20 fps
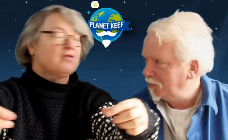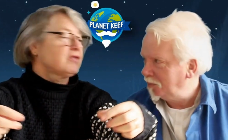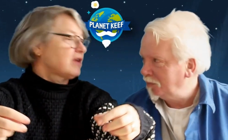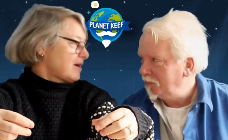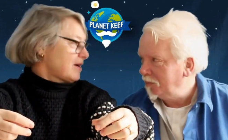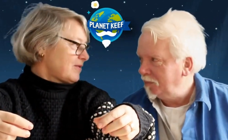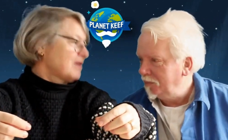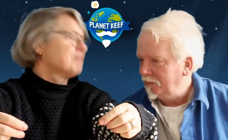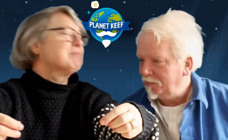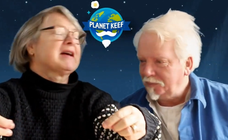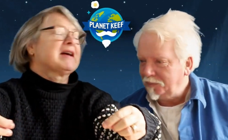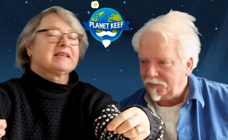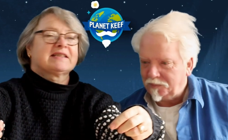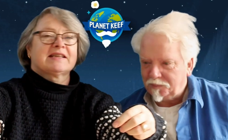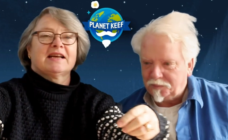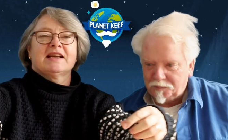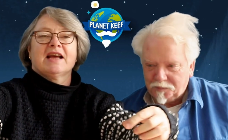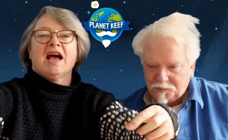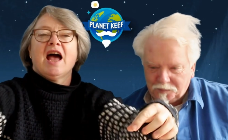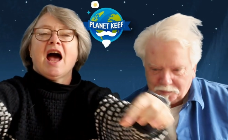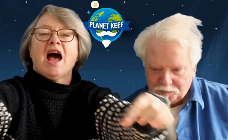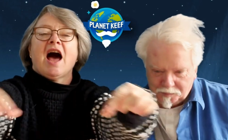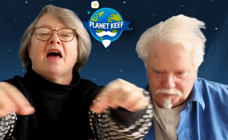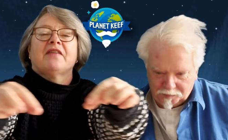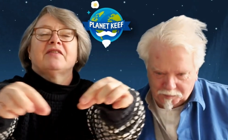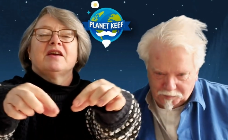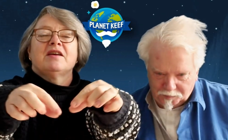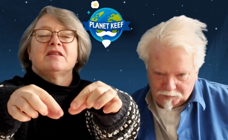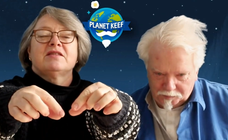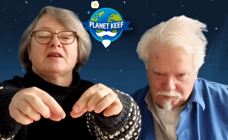Speaker 1: oh yeah, Malasania.
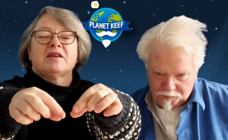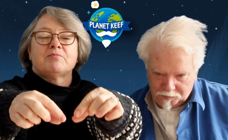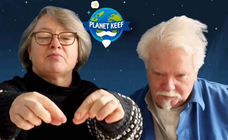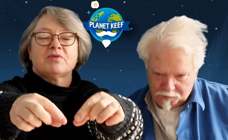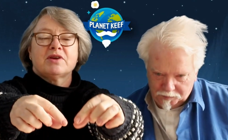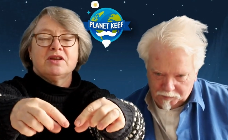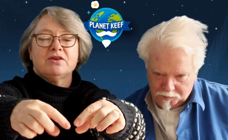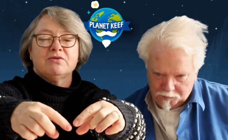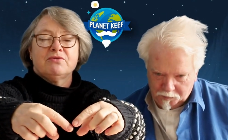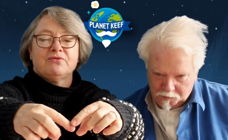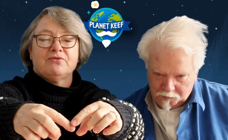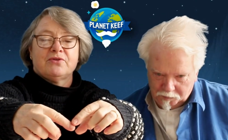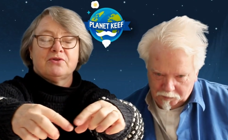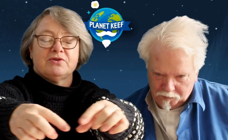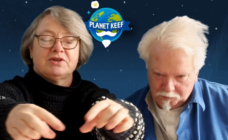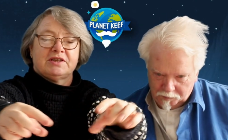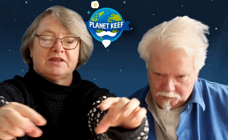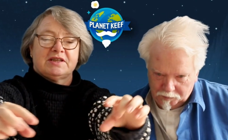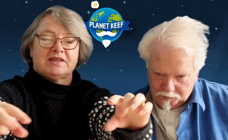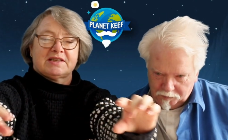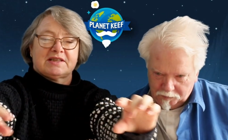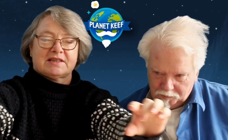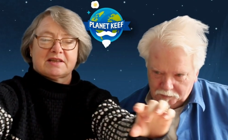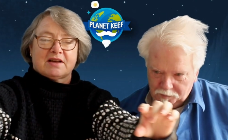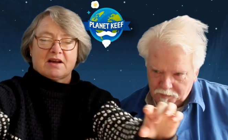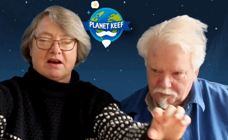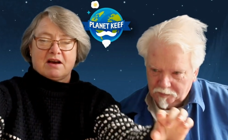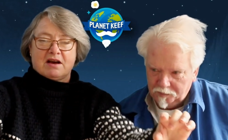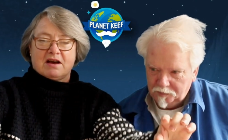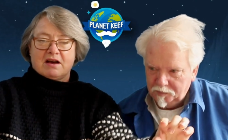And they bring you food in
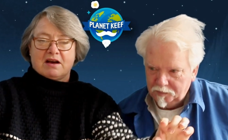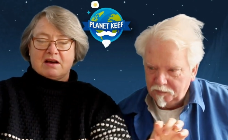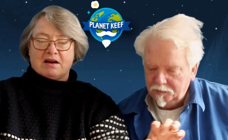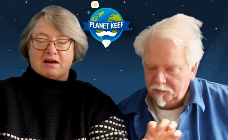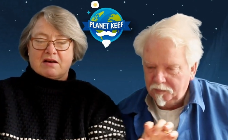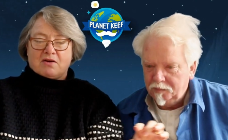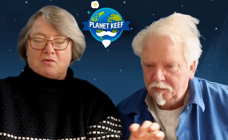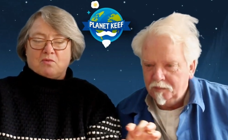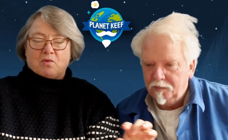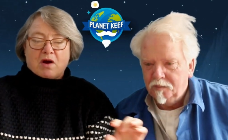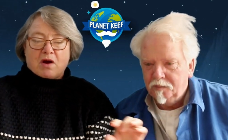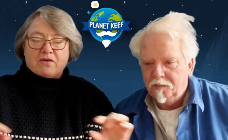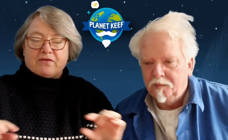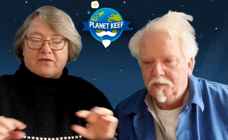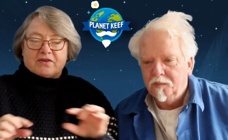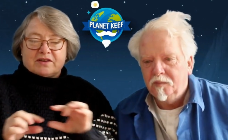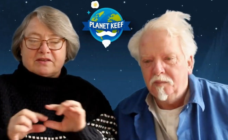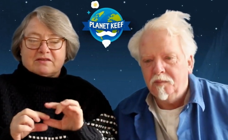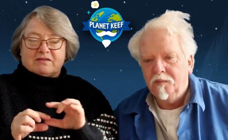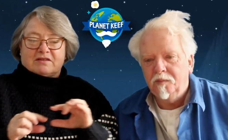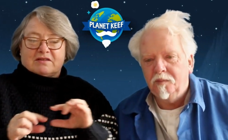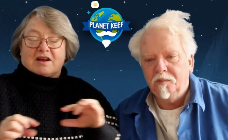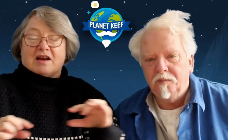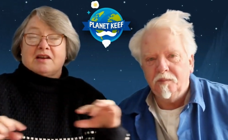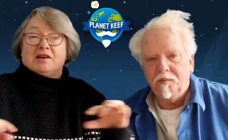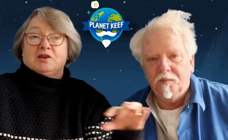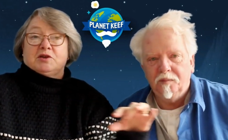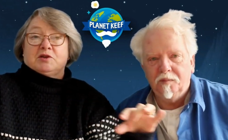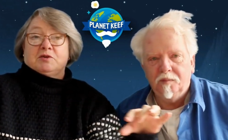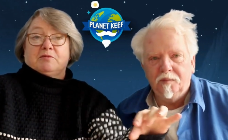this woven
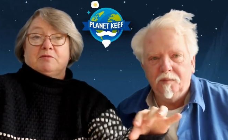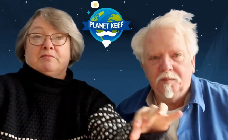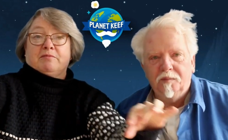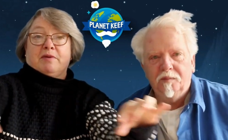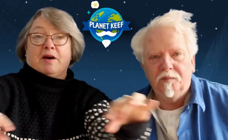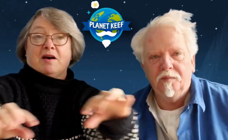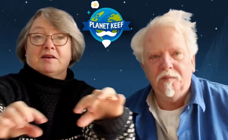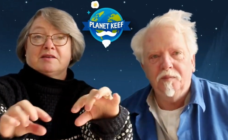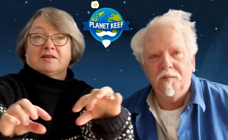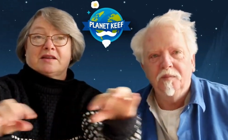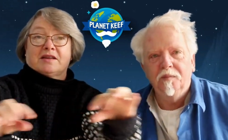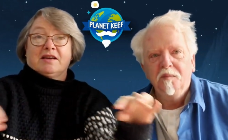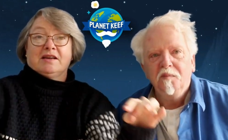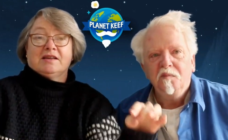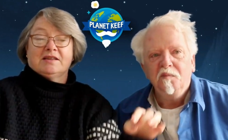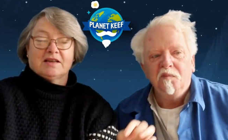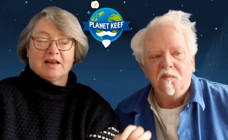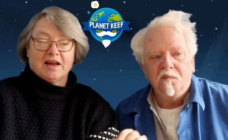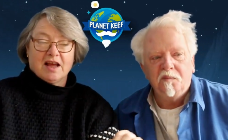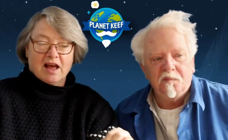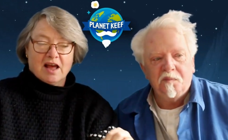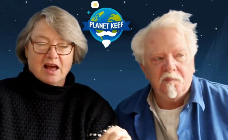coloured basket,